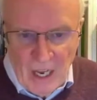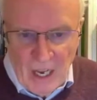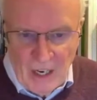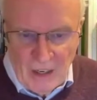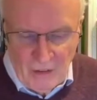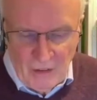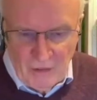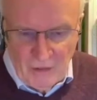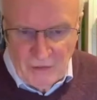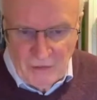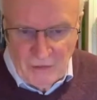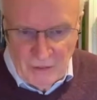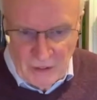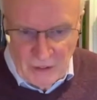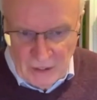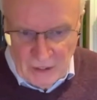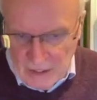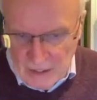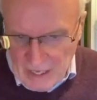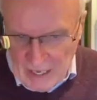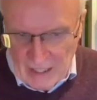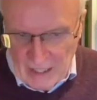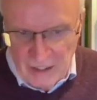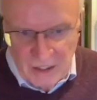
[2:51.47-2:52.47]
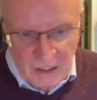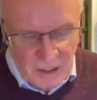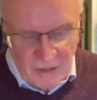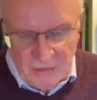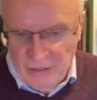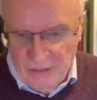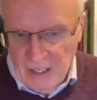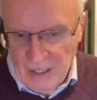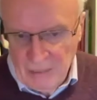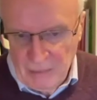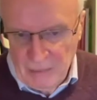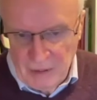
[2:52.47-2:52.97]
And I've led the
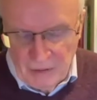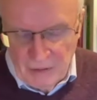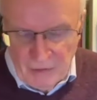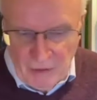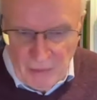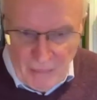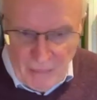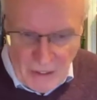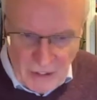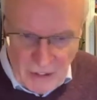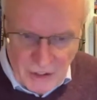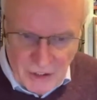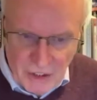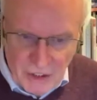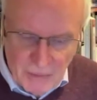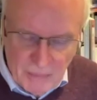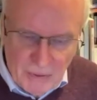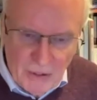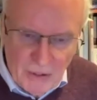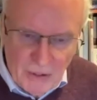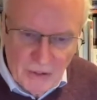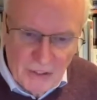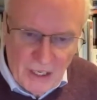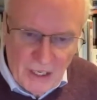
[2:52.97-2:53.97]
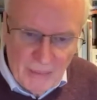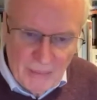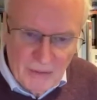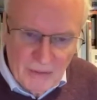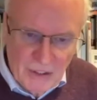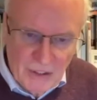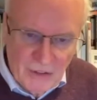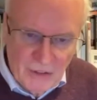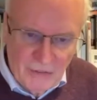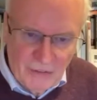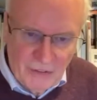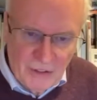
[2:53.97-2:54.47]
development of a master's program in
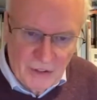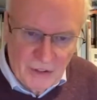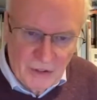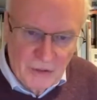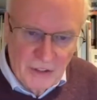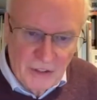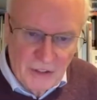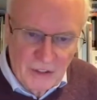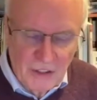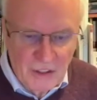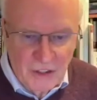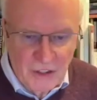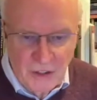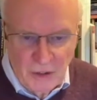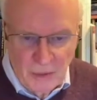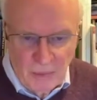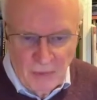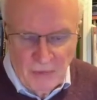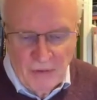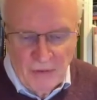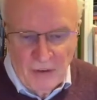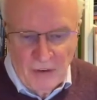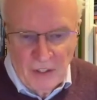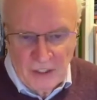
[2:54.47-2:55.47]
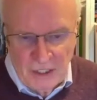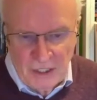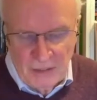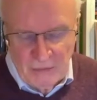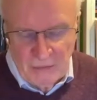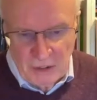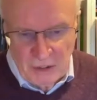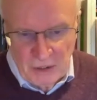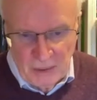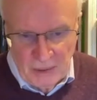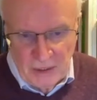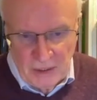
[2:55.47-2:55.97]
this field and supervised
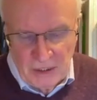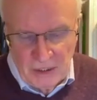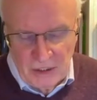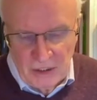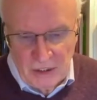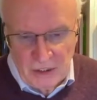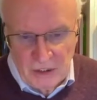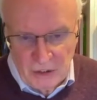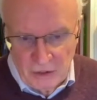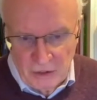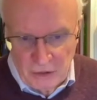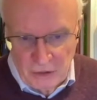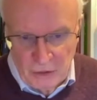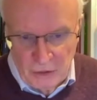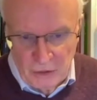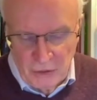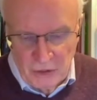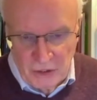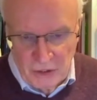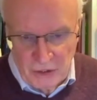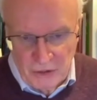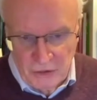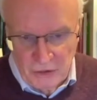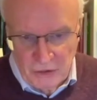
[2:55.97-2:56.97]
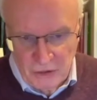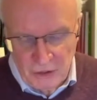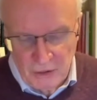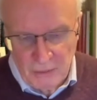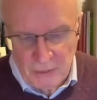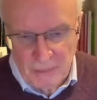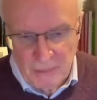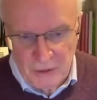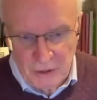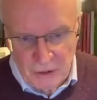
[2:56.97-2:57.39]
over 20 doctoral students who